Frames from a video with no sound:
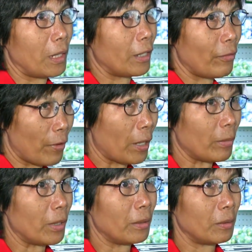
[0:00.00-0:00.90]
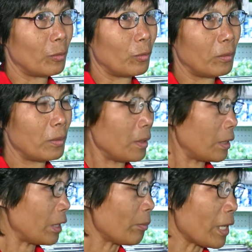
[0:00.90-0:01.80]
and the farmer.
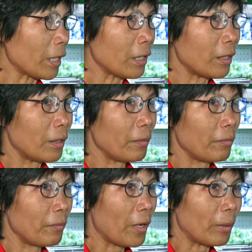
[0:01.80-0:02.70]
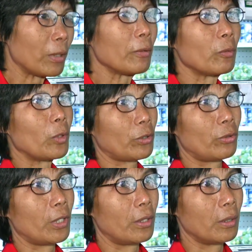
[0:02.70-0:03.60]
Mm-hmm. The market and the farmer work
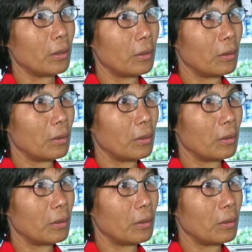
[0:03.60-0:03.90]
together.